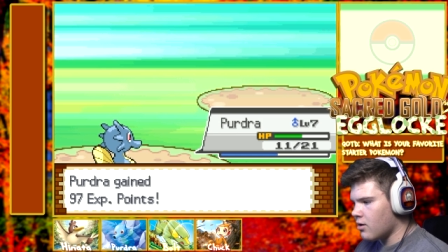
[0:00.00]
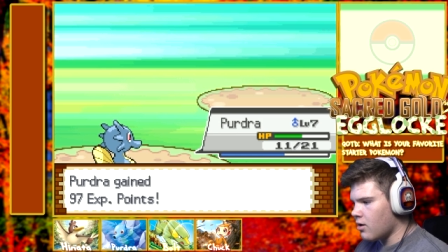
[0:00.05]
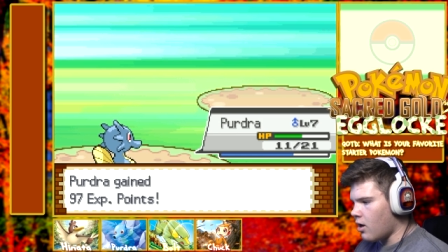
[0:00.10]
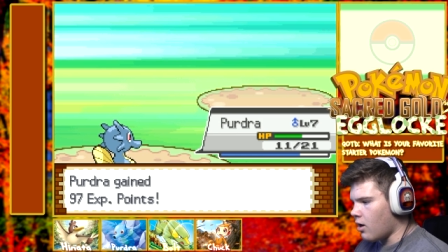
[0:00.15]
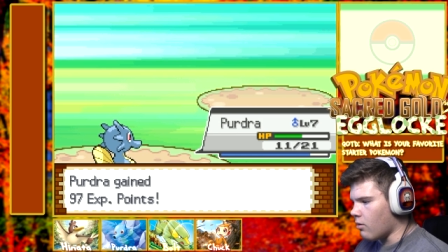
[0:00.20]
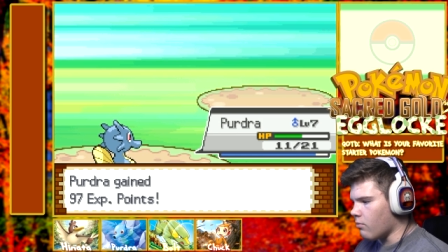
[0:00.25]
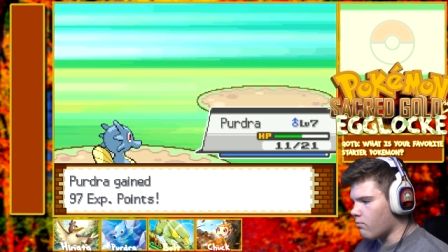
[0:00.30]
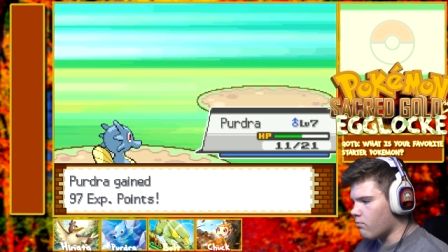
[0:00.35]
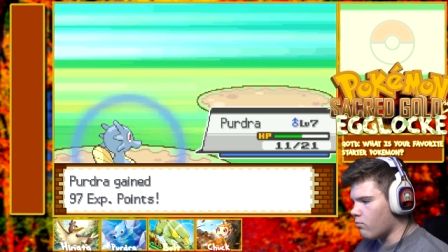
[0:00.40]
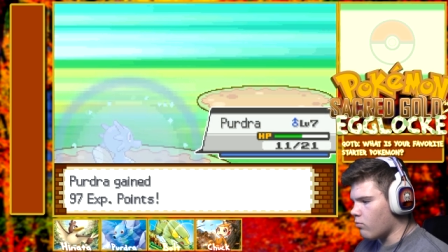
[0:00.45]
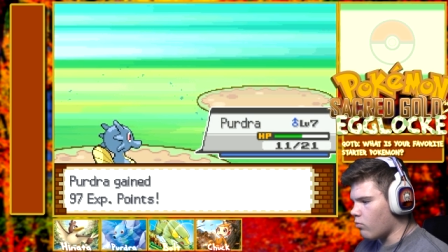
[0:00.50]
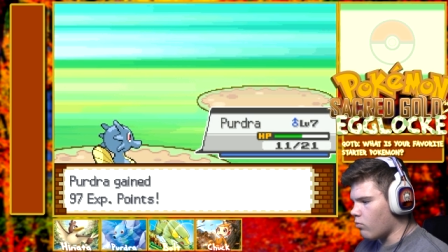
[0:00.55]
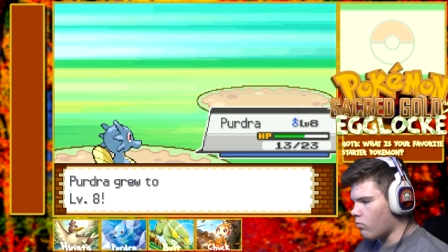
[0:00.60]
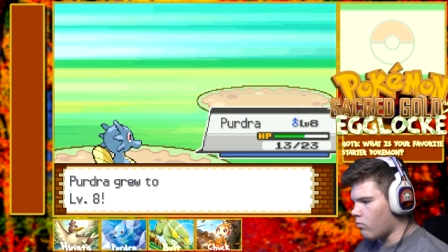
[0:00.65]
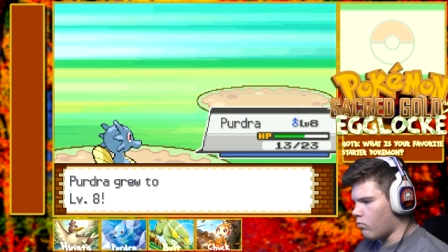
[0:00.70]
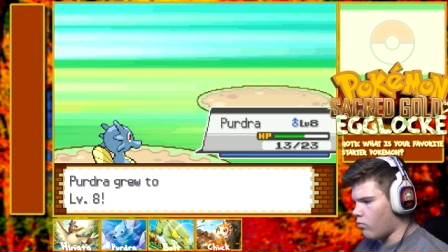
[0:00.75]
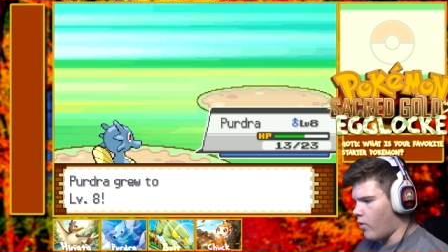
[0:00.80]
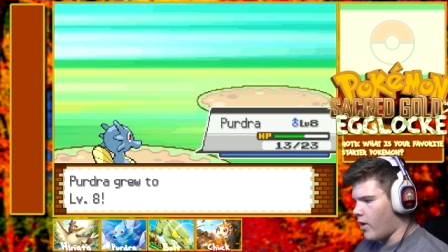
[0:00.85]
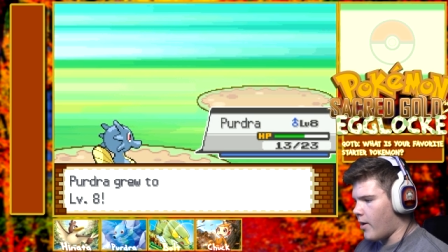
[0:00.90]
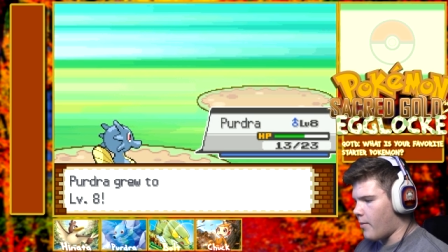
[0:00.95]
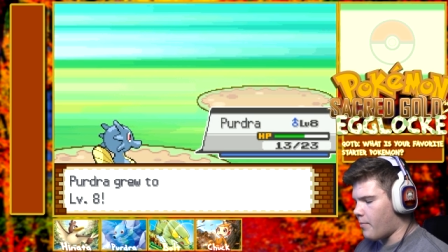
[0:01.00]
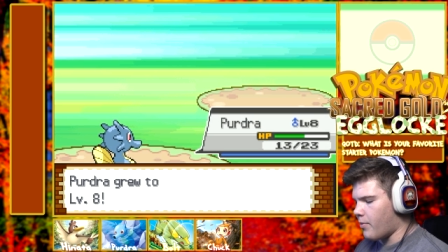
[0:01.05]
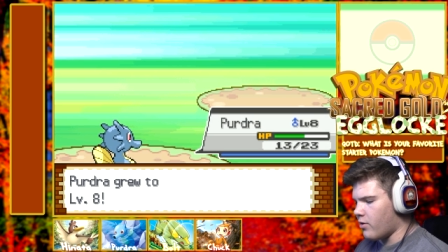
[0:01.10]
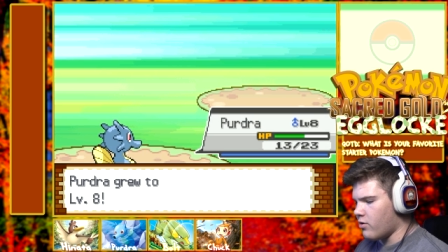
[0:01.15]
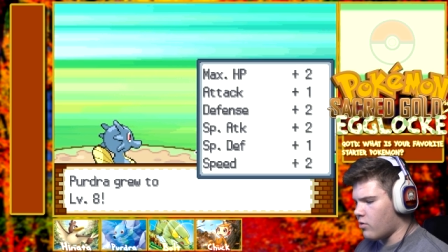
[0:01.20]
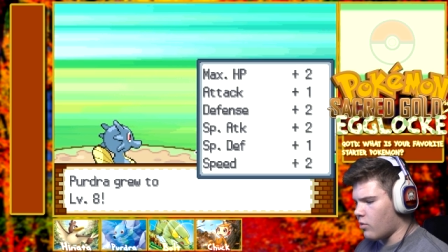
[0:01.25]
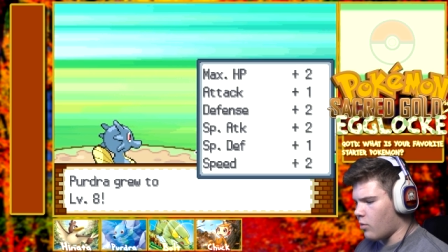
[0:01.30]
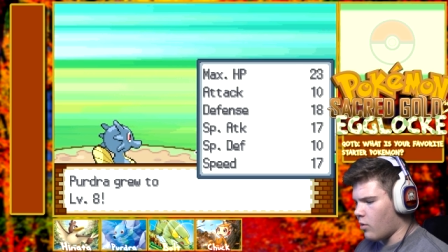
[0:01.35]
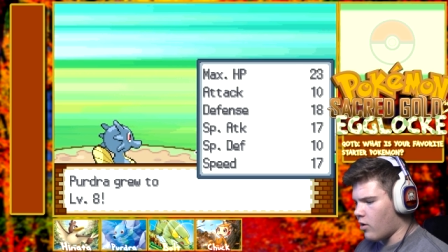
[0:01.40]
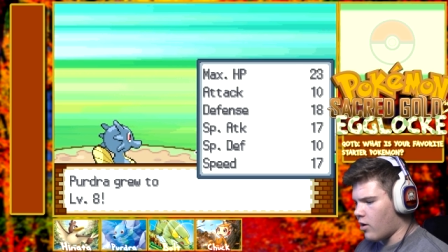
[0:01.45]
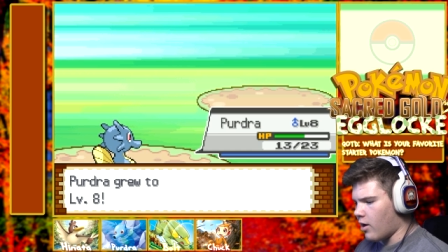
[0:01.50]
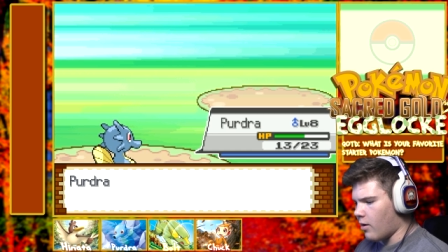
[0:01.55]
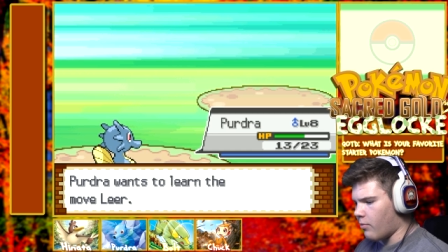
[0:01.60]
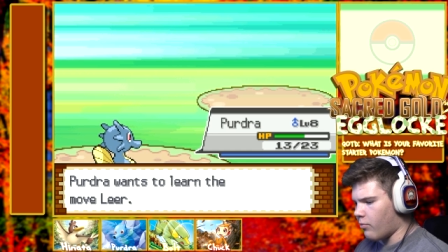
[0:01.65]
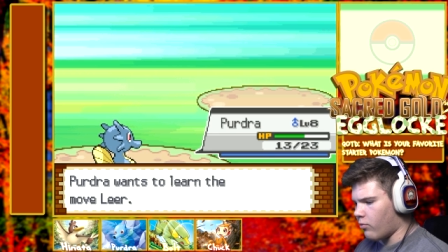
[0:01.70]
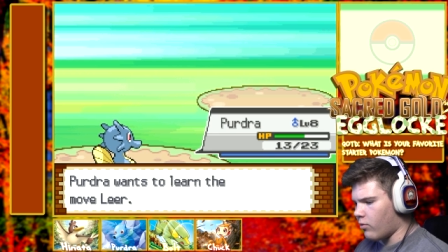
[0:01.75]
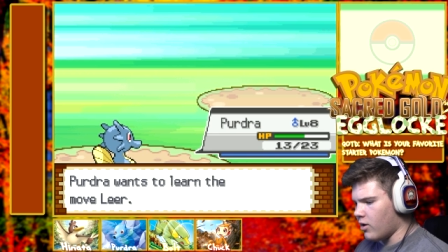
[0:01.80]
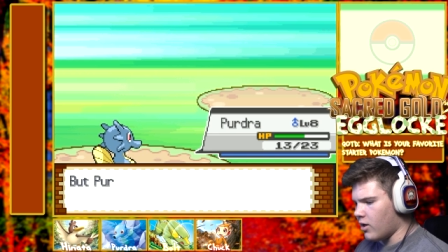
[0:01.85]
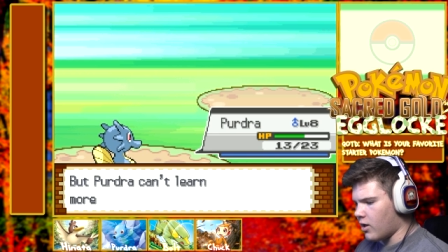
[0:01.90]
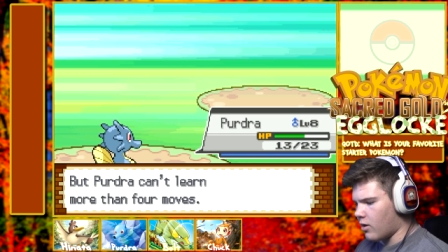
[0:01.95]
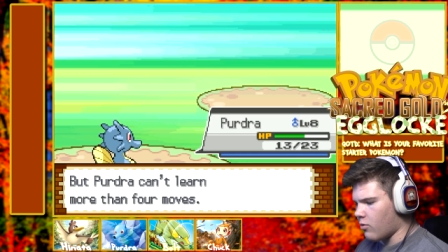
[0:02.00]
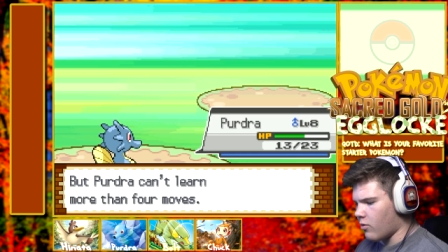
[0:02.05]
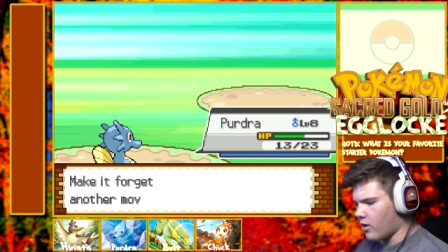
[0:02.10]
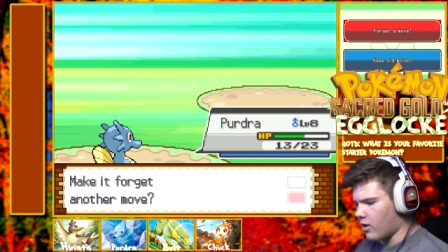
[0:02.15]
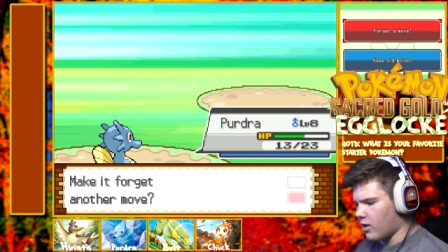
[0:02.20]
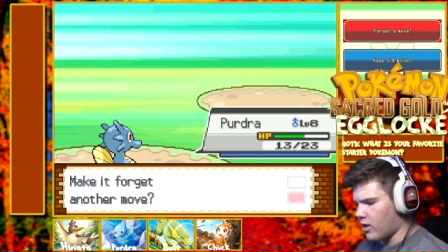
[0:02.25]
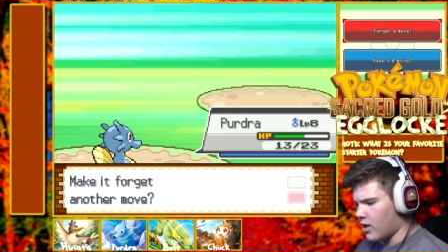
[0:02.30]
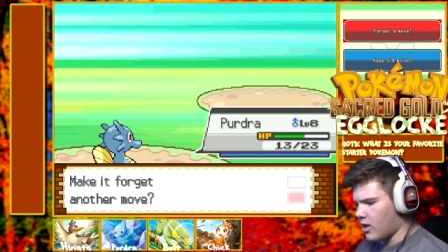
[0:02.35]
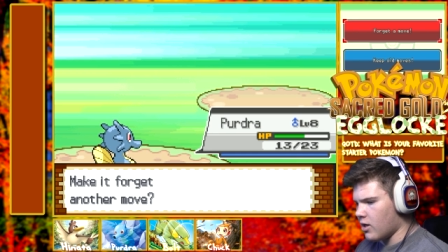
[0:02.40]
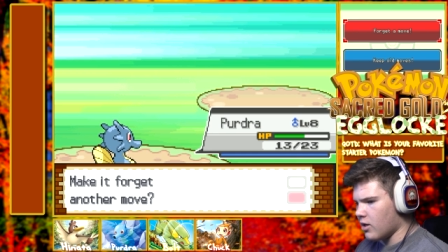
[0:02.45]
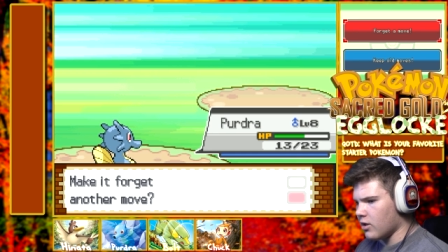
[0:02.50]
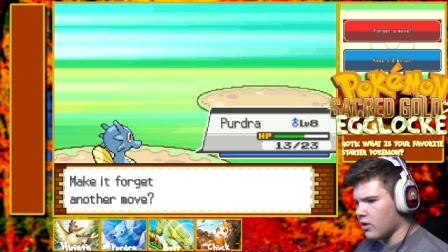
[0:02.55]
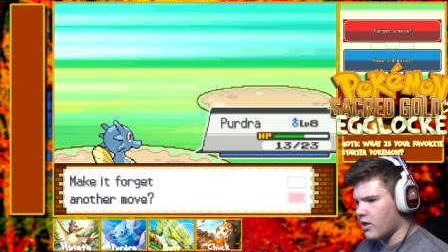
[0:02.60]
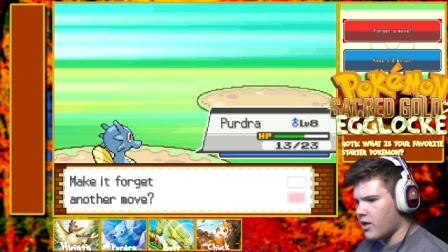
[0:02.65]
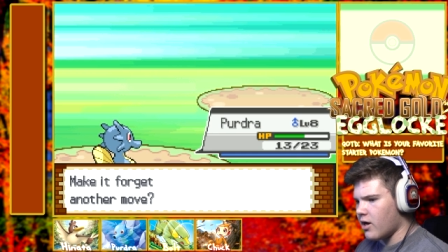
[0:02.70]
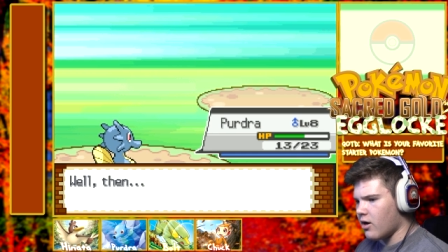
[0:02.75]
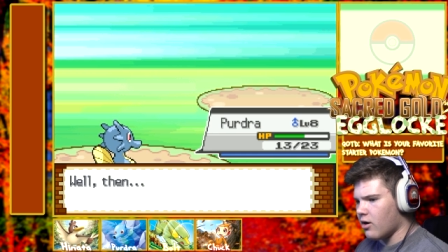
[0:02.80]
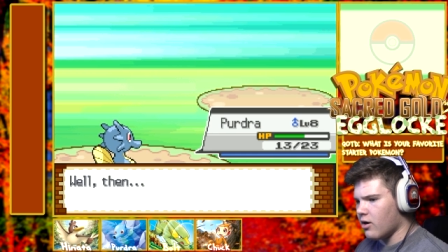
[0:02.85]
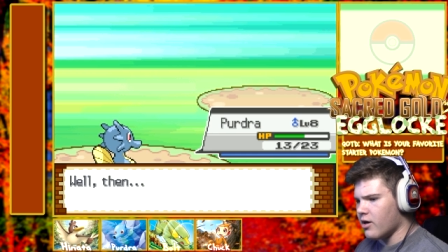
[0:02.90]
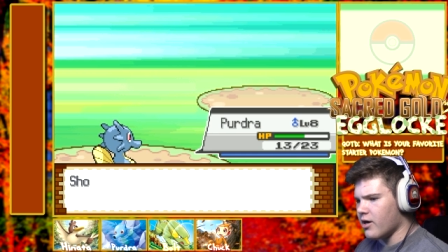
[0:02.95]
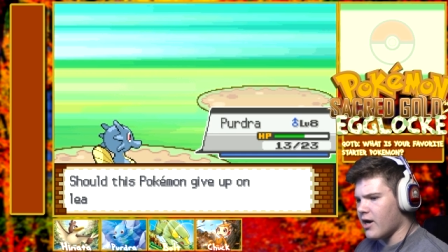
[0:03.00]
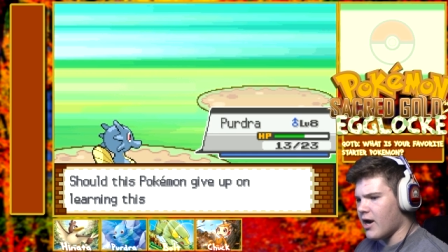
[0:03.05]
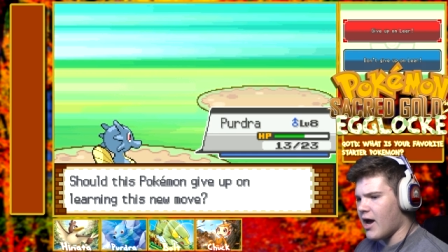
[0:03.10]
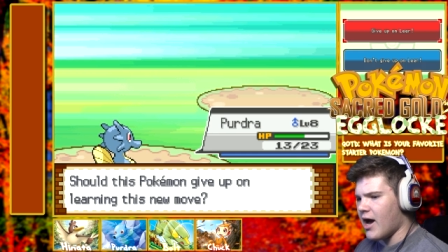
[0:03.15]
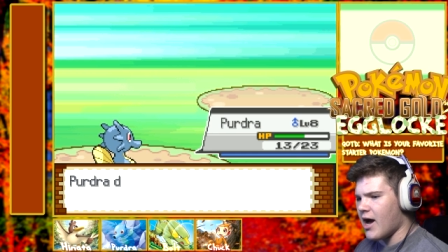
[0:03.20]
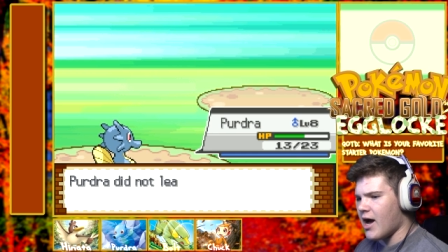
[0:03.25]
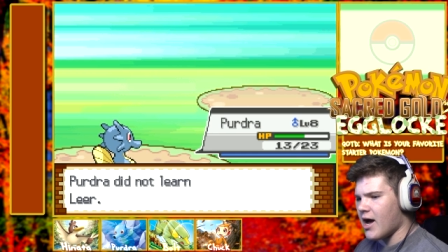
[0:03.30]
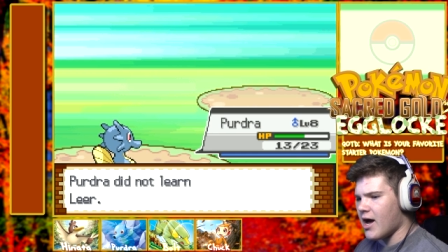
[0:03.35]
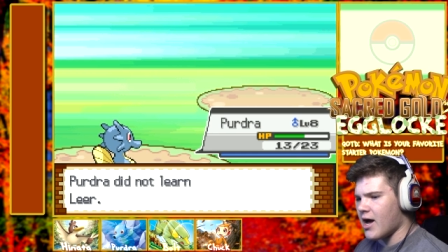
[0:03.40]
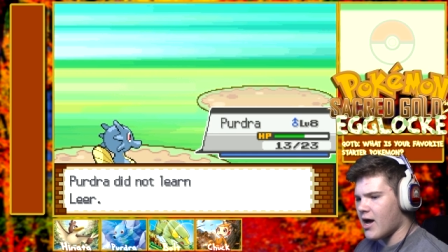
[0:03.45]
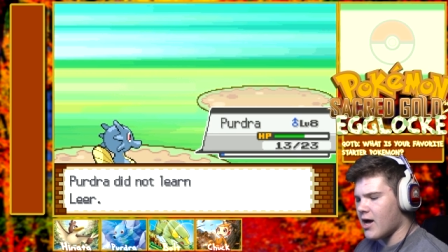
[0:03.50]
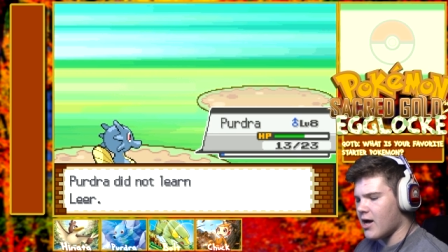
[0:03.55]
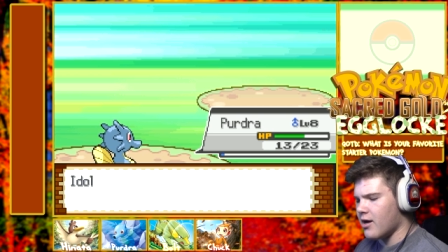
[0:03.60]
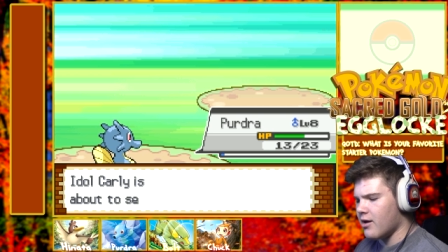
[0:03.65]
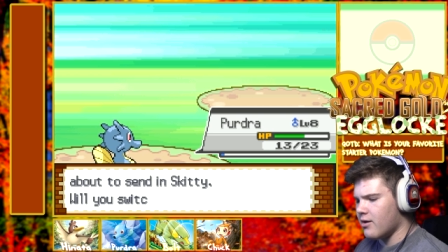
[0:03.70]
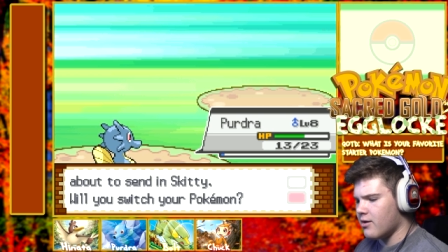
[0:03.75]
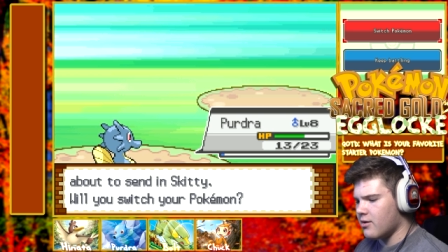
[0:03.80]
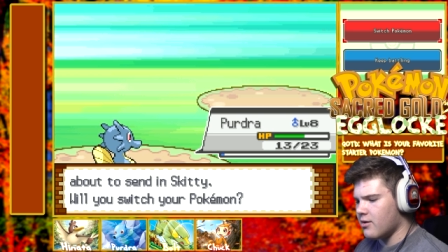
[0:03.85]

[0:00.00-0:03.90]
Oh, Wow, Perdra woke up really quickly. Lear? Nah.